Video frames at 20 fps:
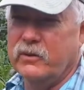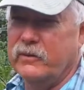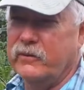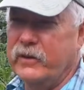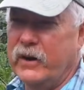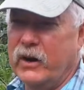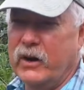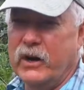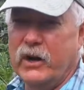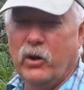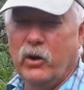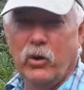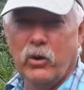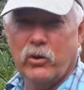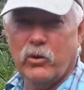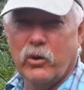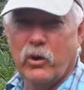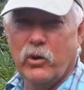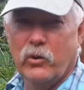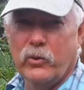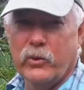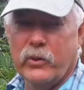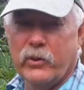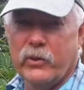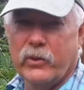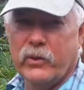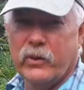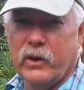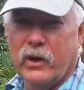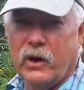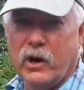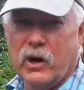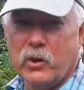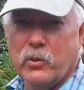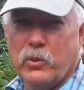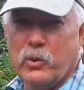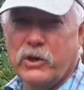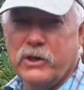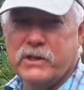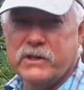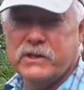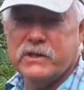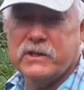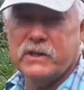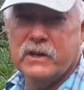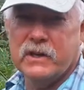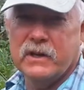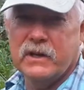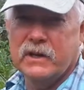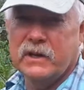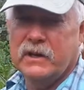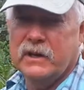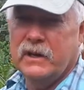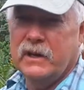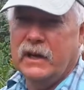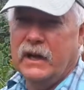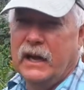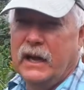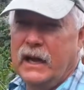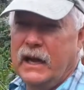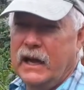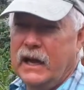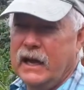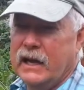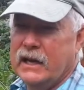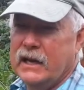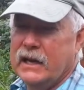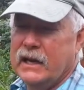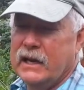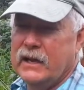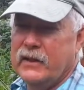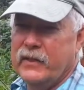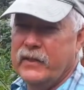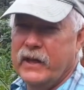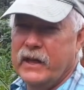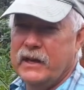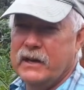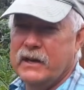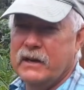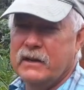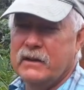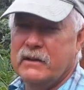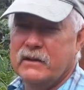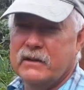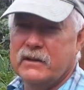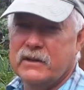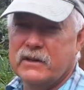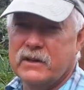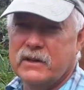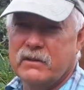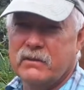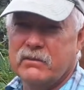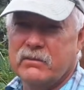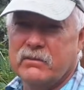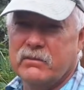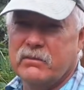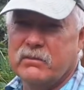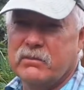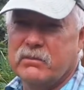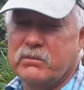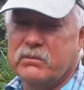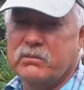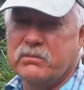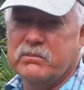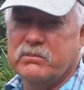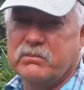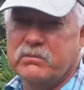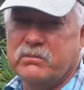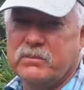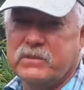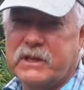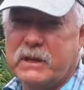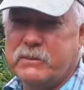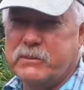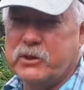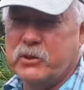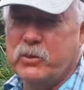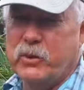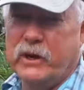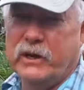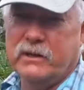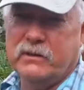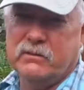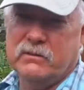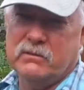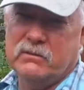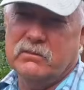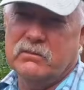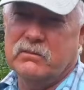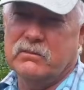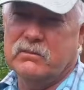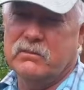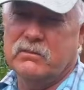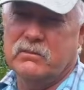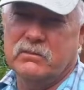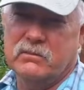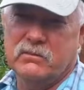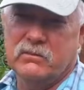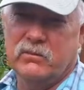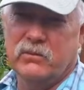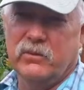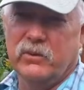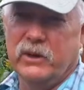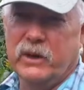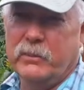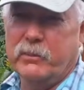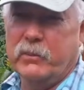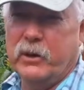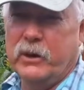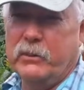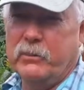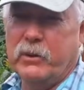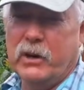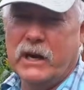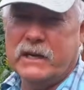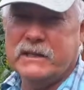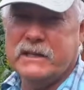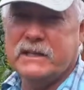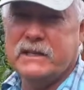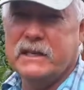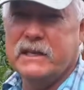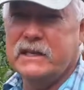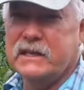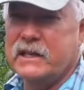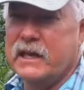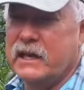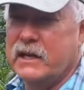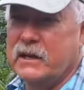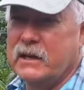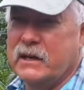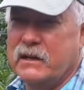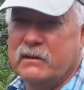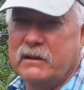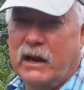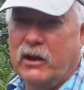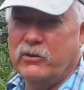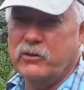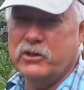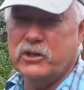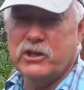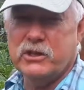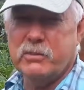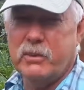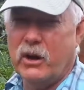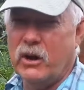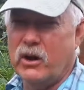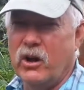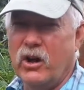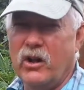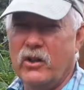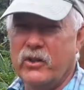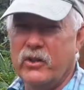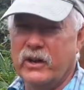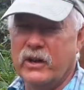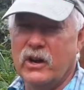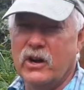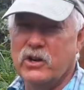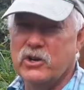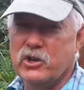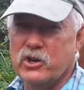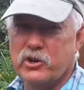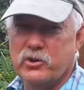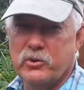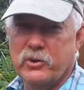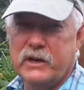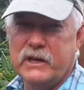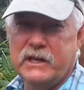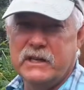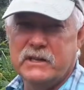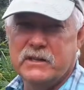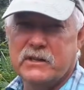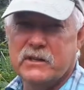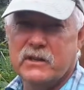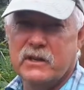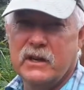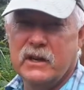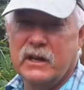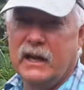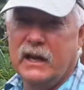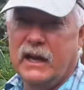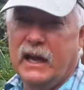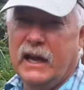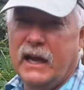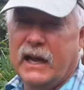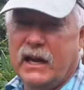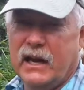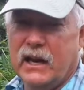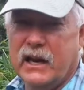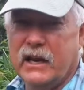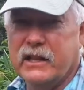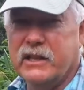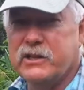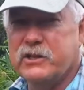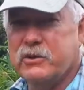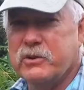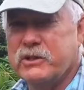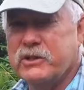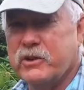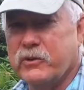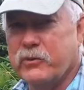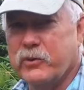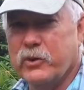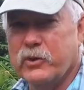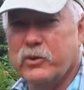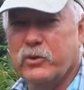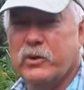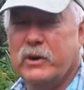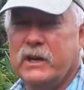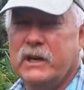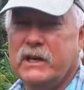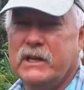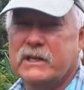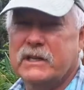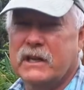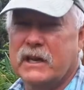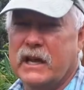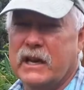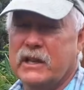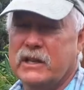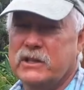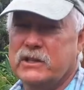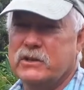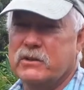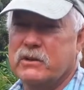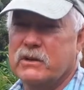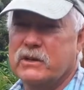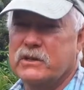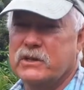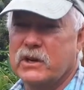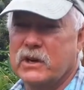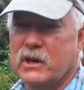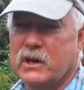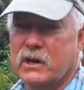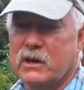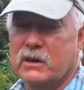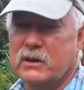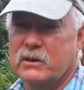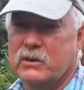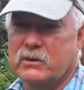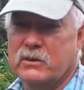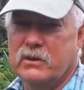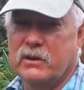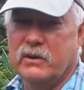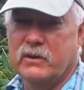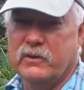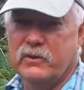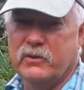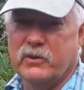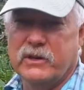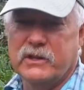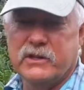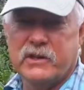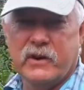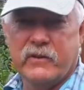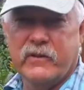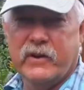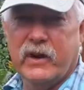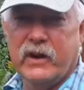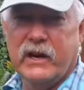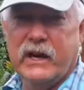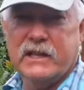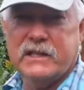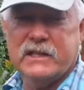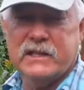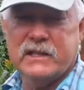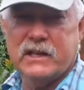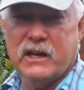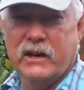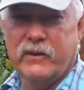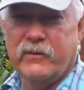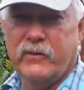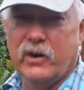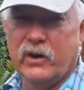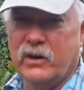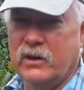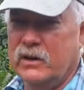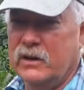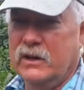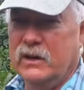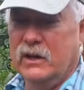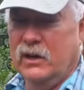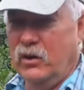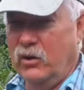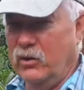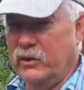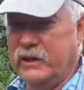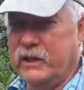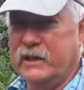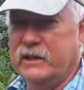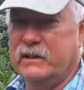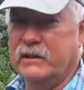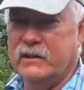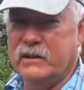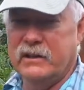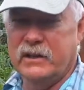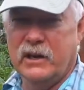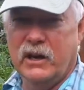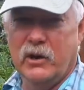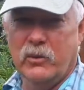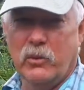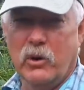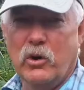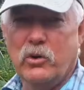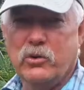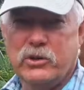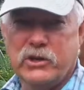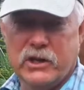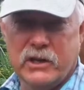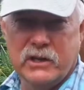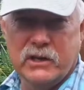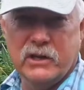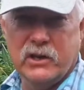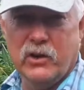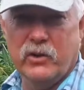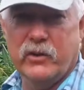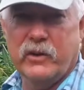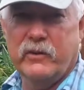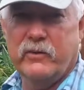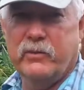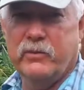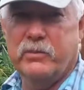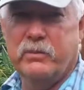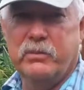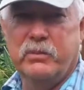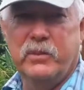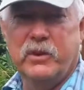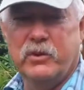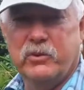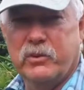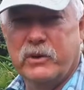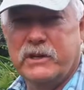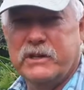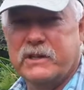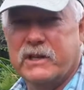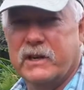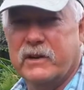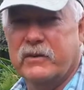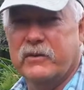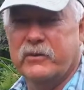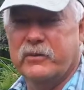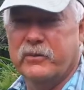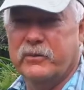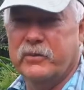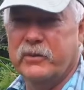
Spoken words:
very old growth hardwoods, and then subsequent lumbering processes take out just about all the larger trees. And a lot of these trees are fruit trees. A lot of these trees are trees that are very necessary for holding erosion. They've trees that have